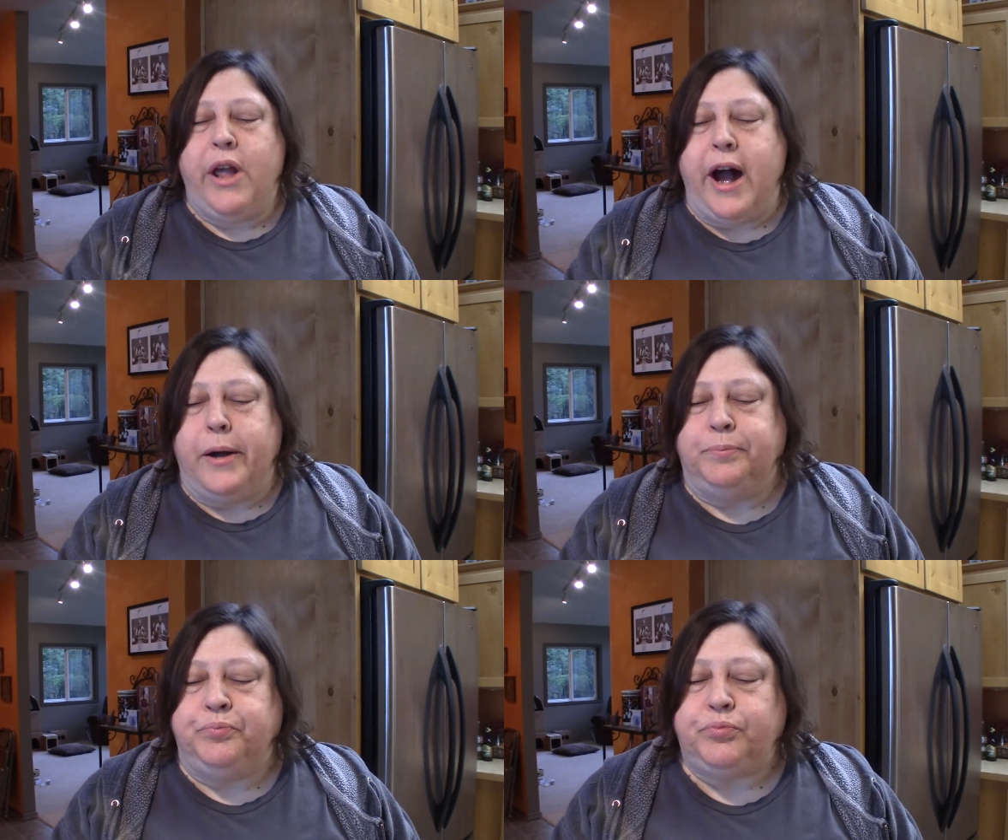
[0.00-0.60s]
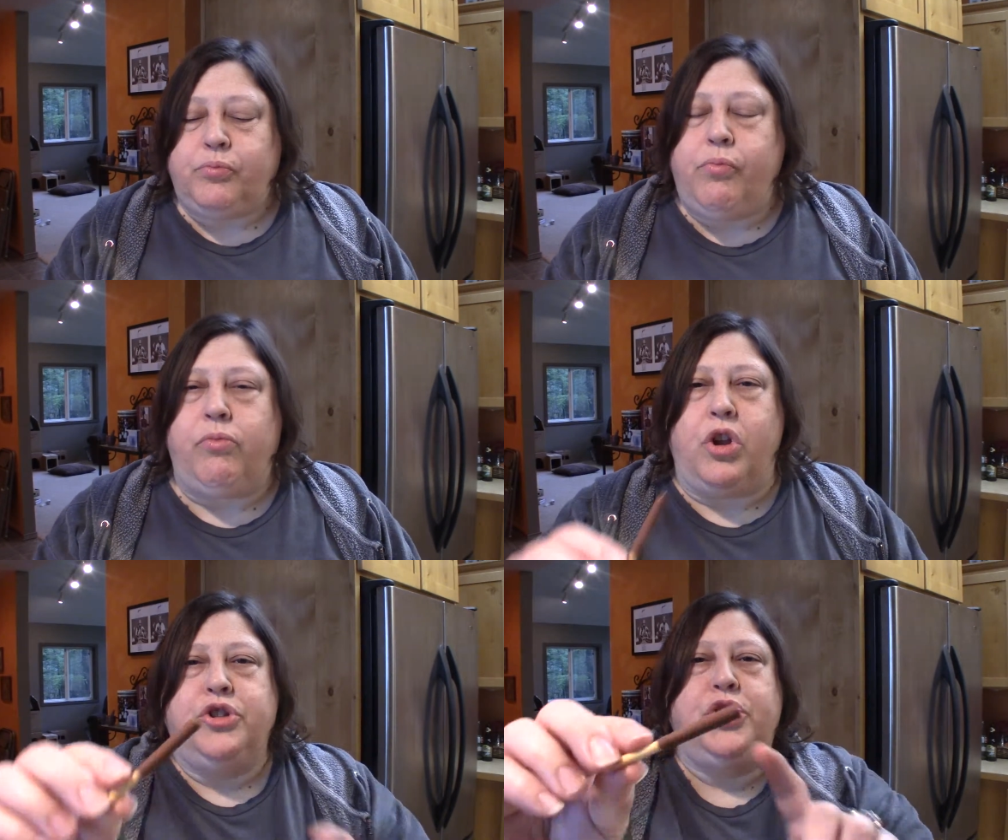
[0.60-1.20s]
Yeah.
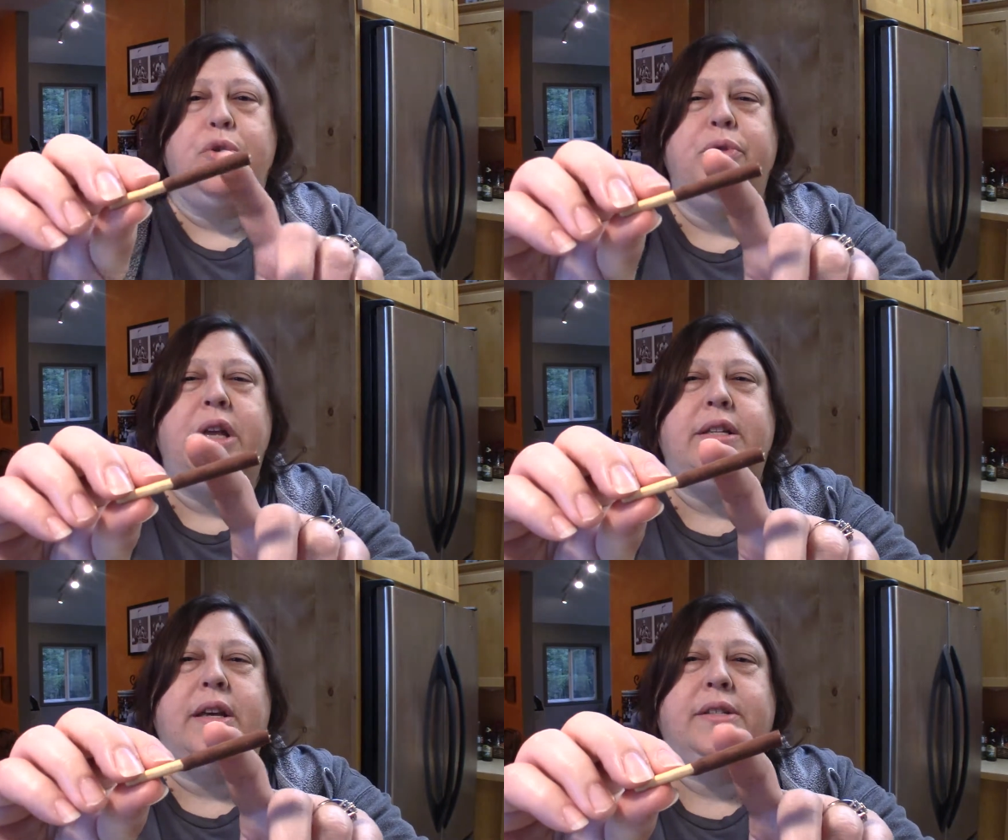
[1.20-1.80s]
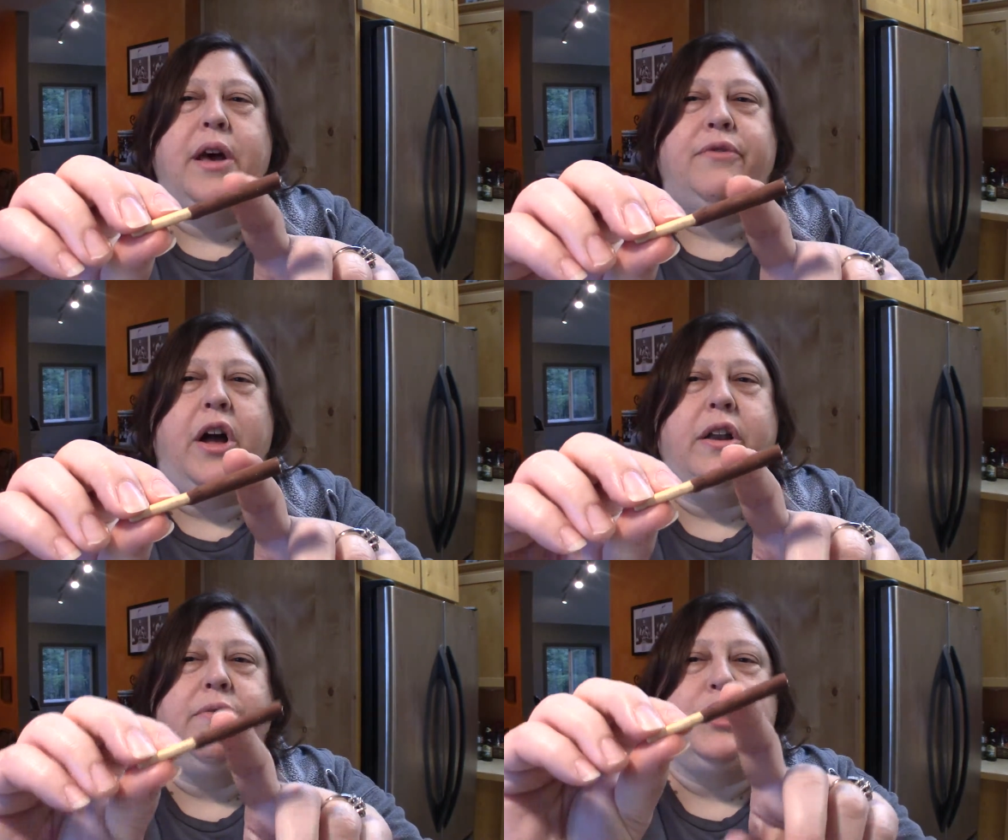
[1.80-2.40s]
So it does have
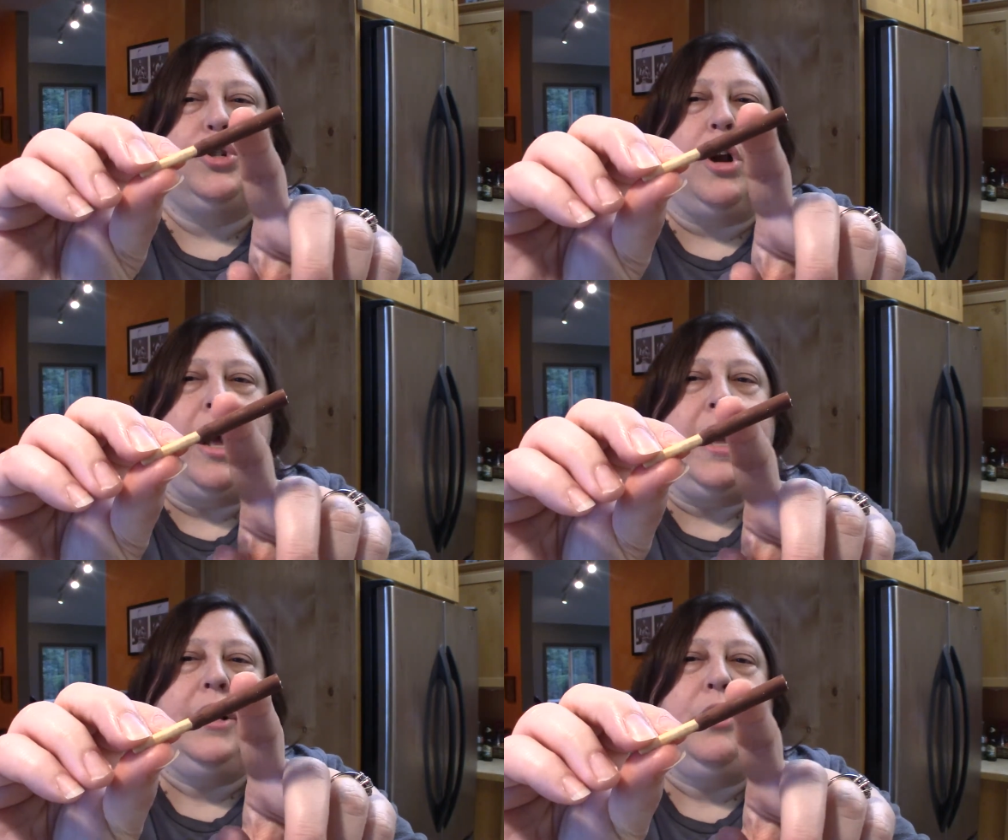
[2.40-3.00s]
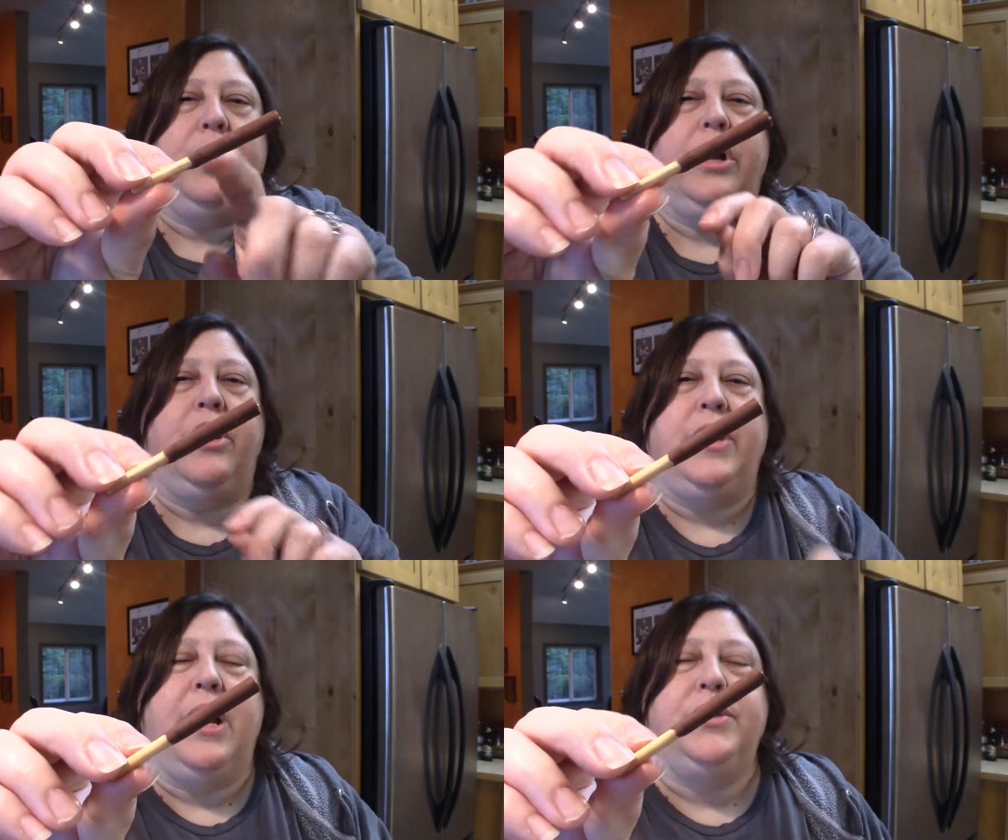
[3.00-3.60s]
kind of a dry coating
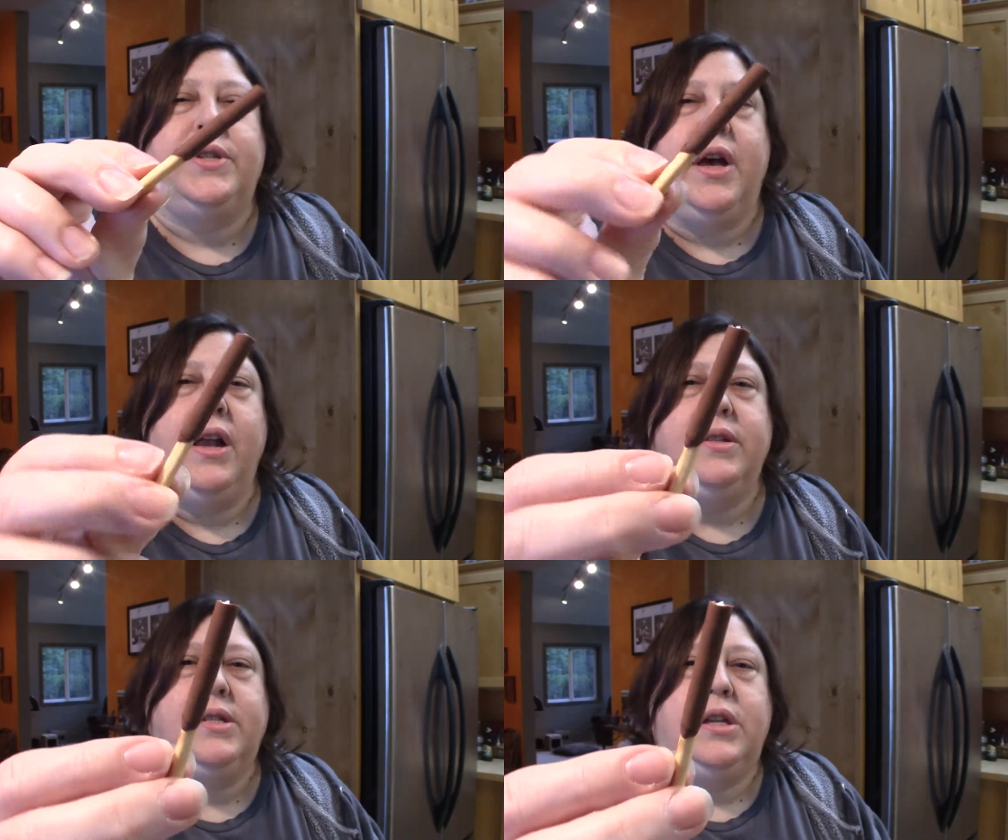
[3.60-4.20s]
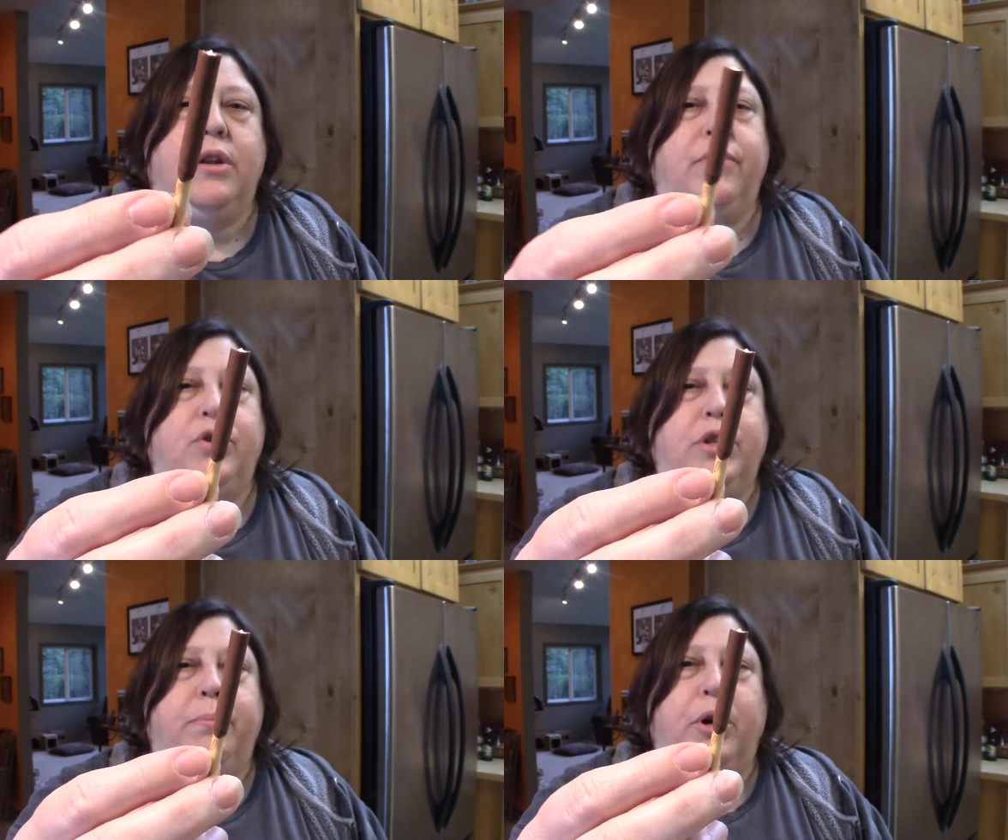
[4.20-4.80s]
on the outside instead of
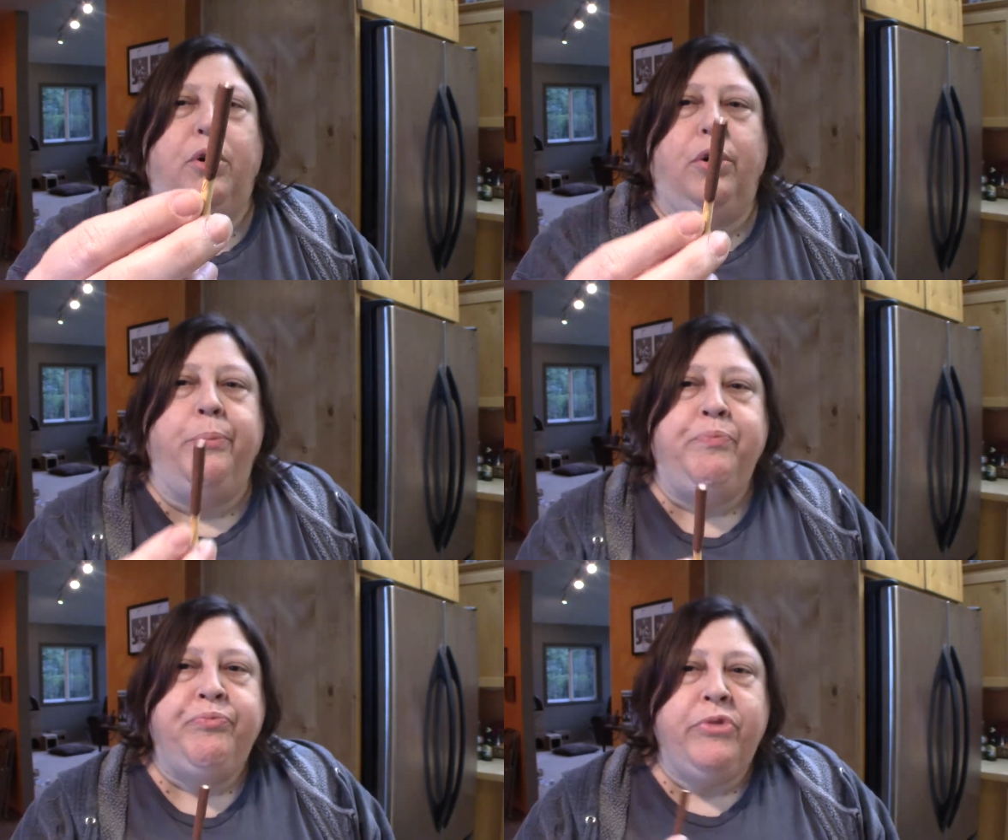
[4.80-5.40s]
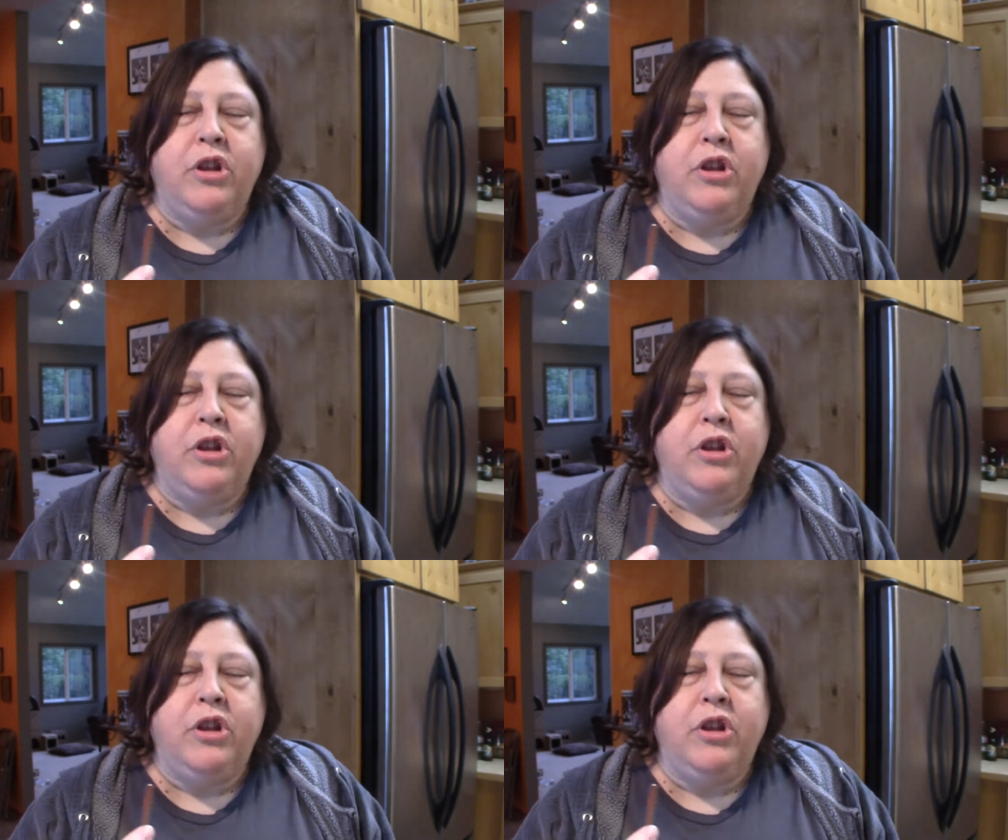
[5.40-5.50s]
your typical